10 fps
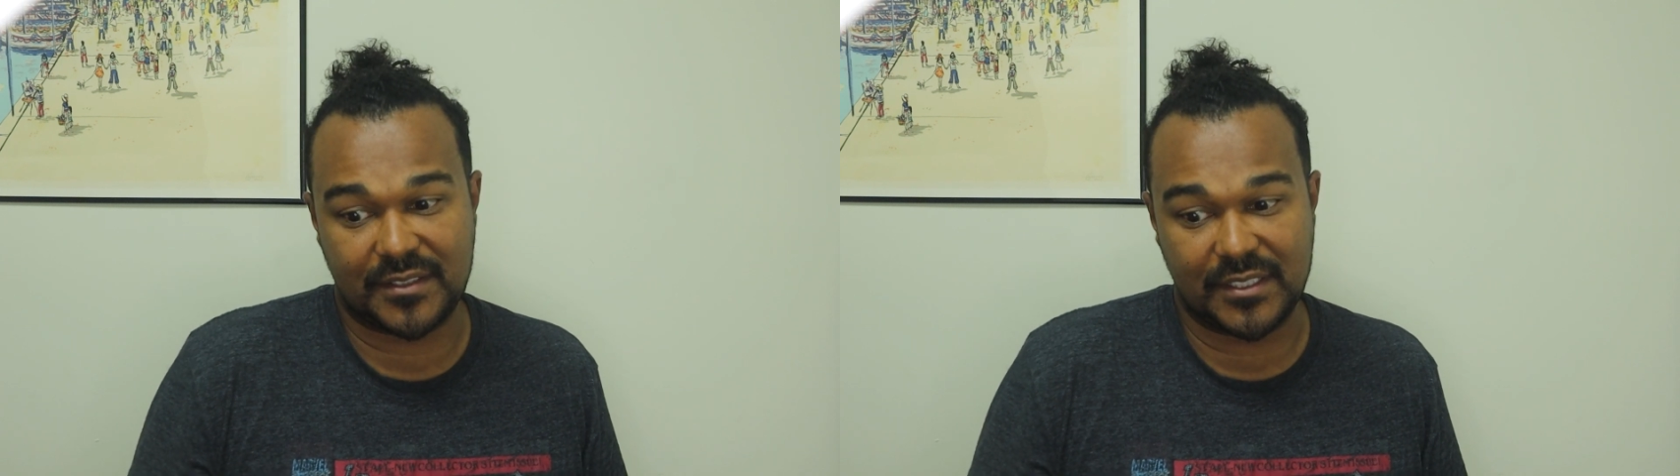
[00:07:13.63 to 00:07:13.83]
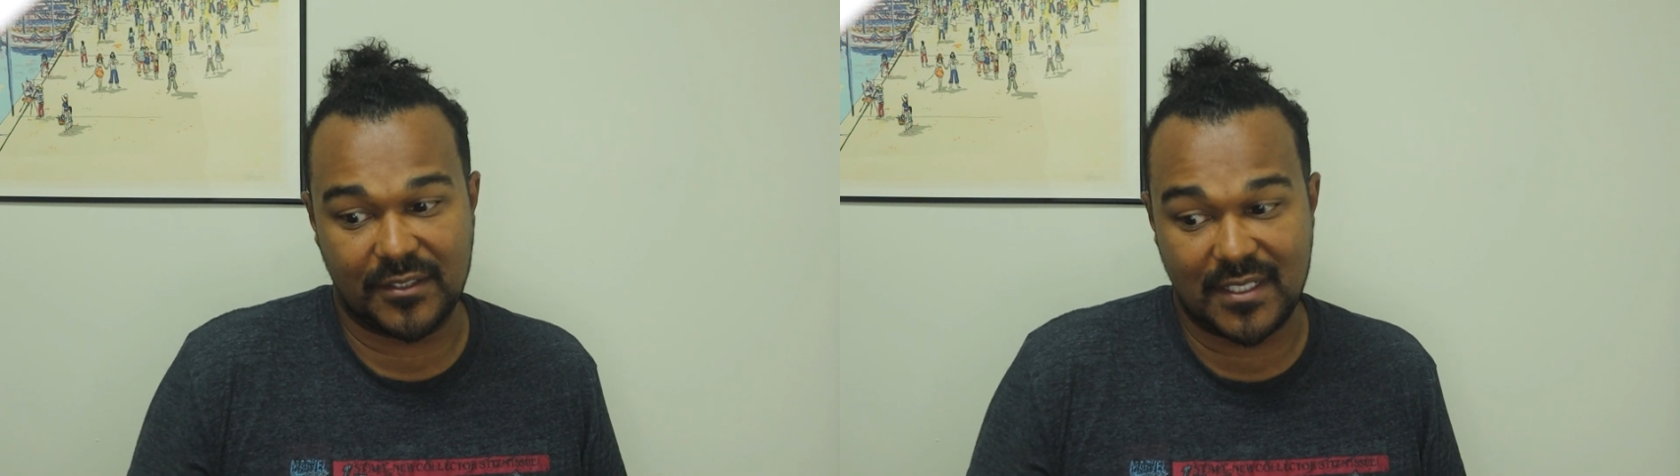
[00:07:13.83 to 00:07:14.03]

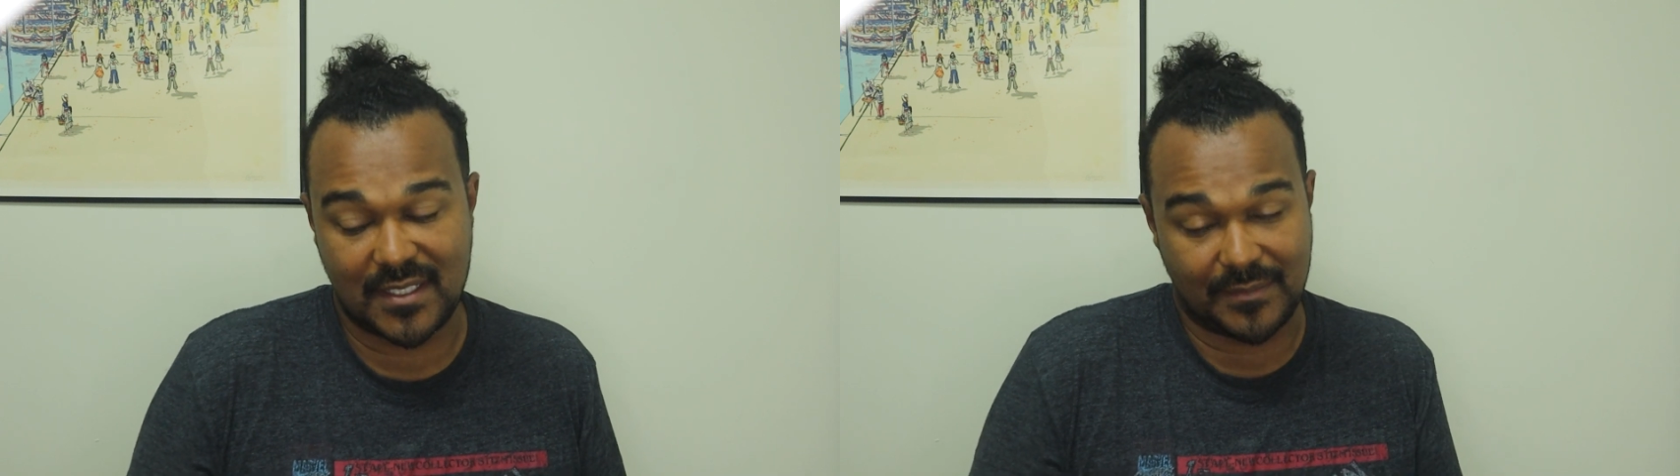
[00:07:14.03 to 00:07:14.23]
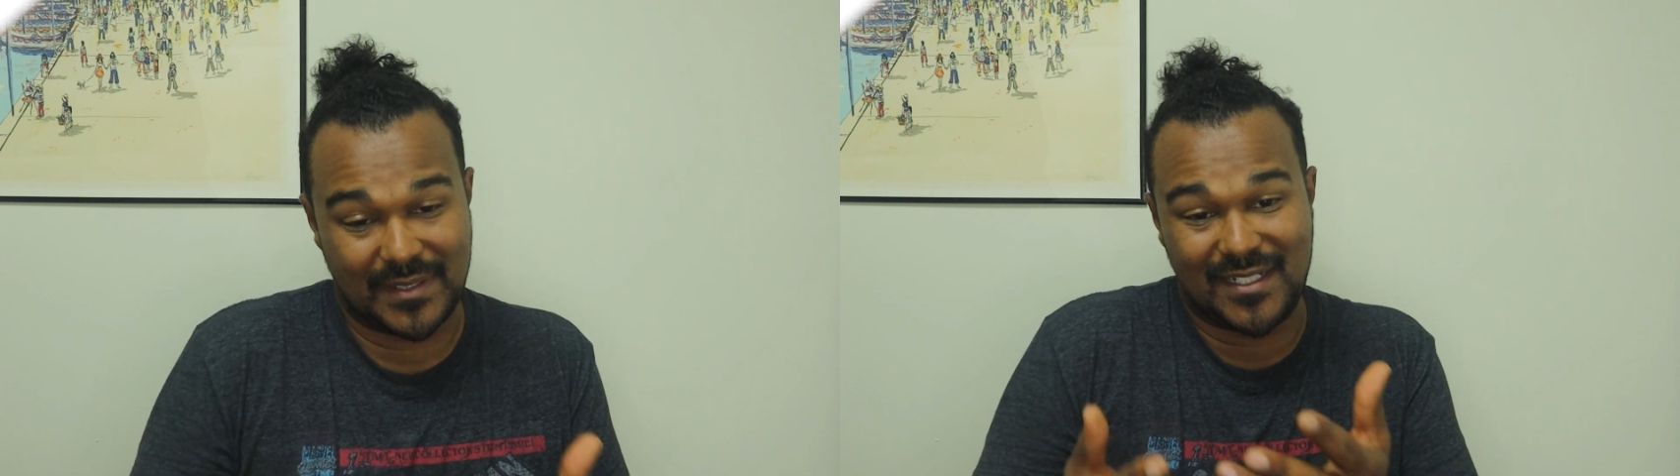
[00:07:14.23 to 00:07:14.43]
series
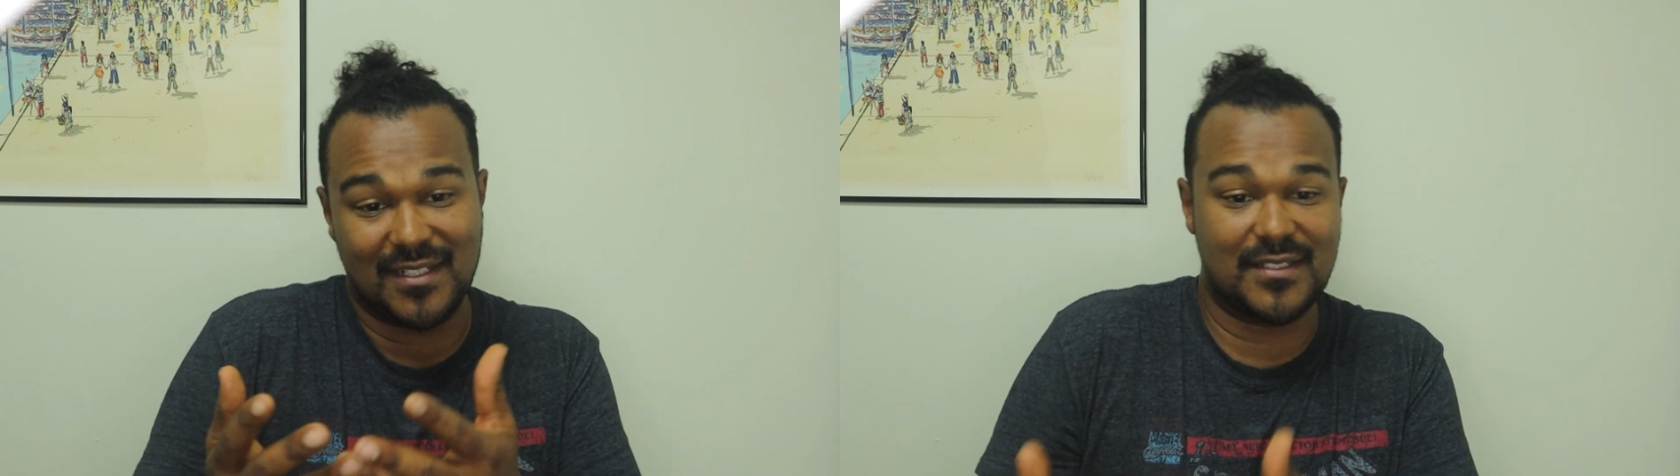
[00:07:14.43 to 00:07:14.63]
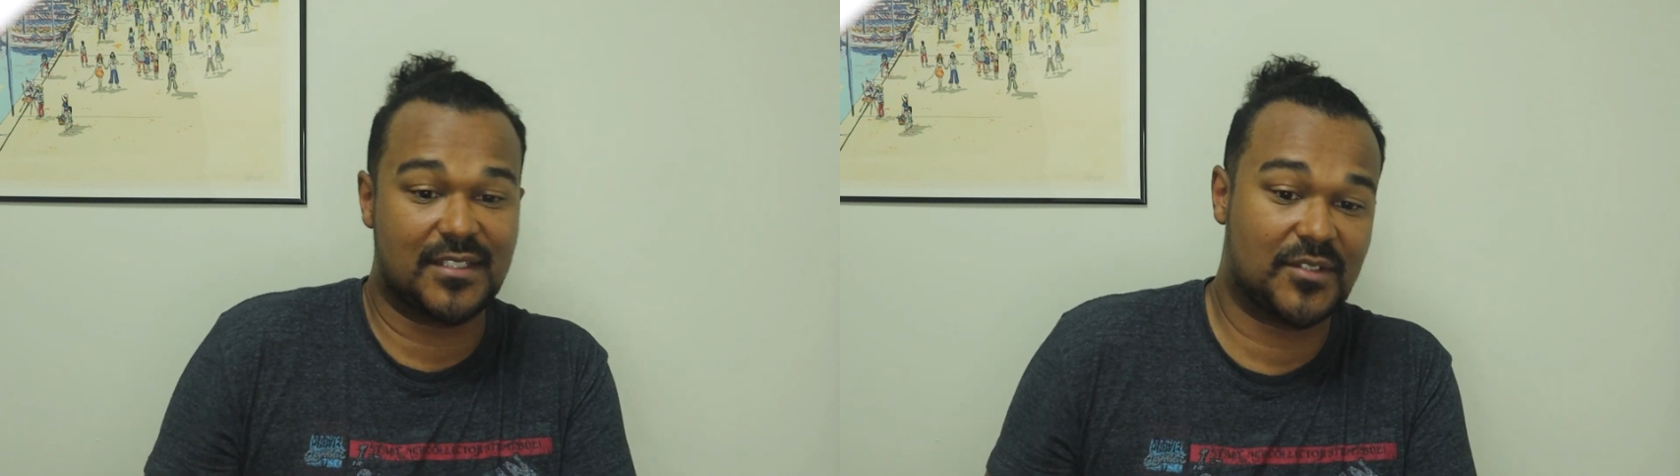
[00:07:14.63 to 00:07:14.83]
is that
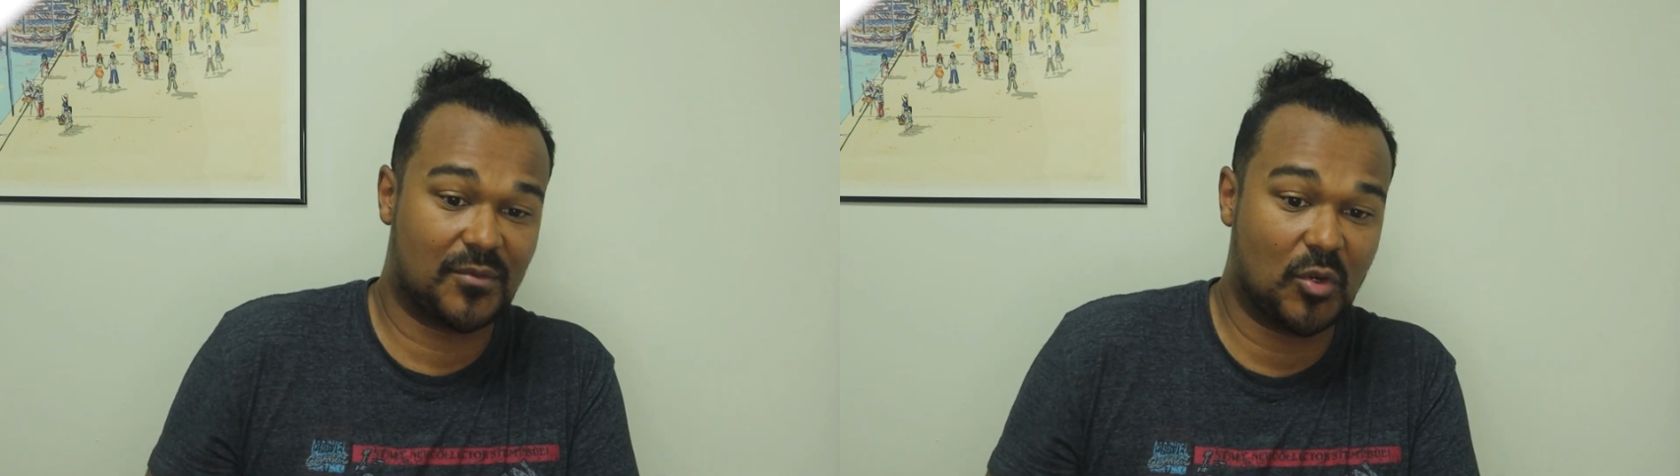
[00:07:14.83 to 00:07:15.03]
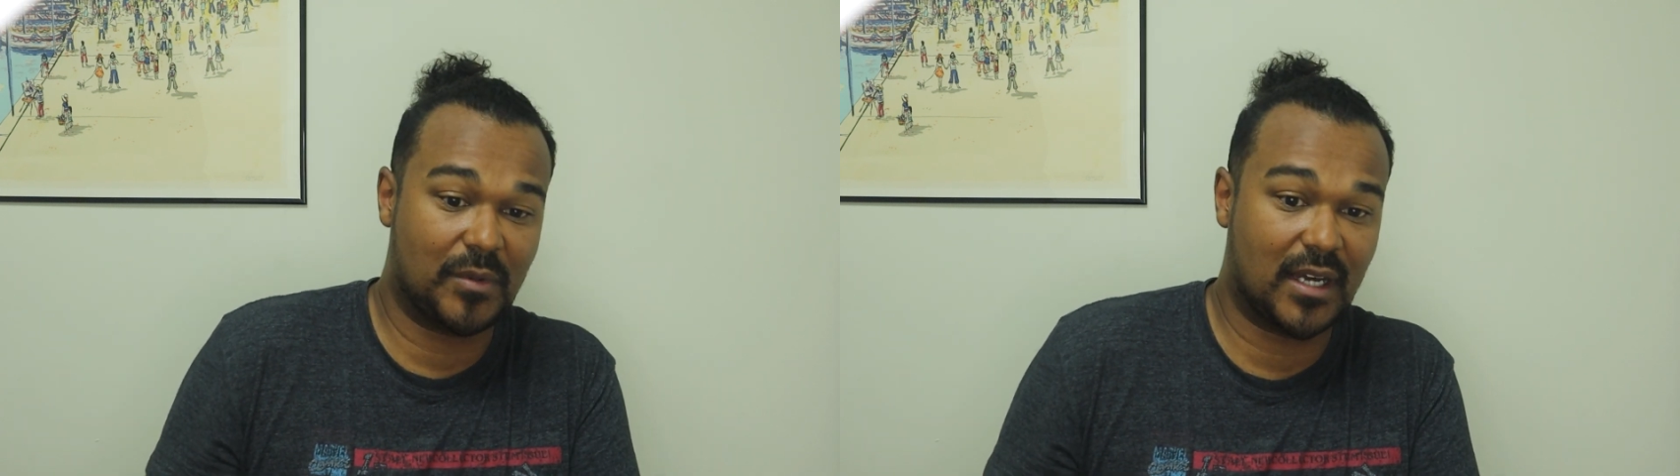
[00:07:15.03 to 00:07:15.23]
because he's a
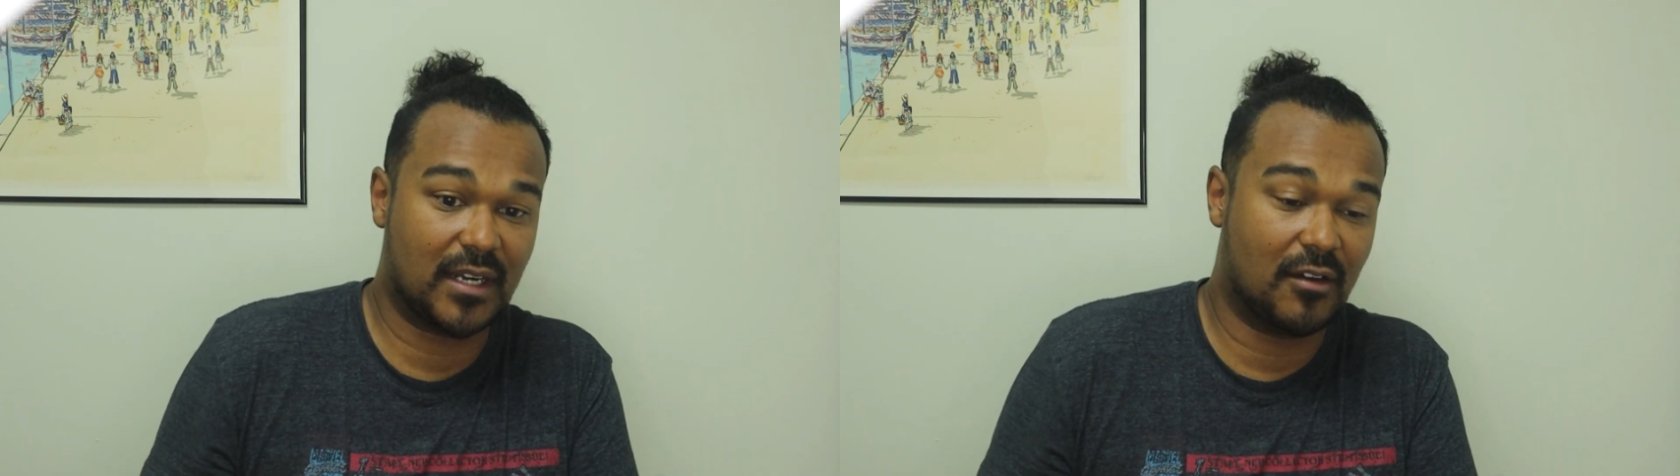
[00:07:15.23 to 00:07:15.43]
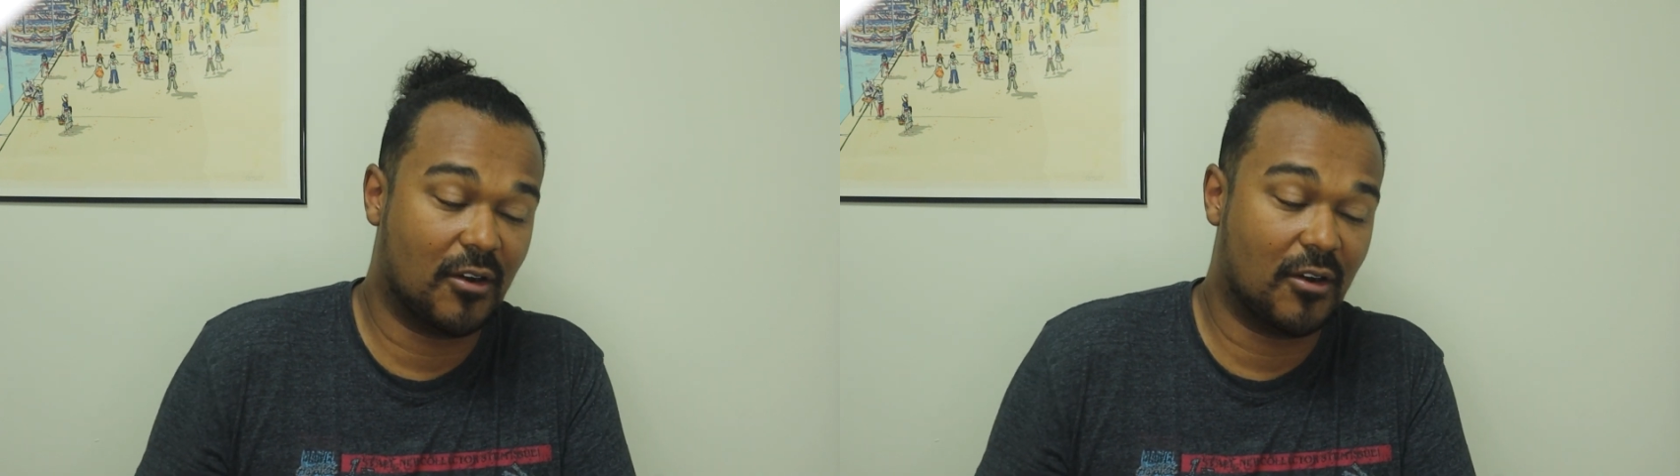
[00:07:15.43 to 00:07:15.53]
robot,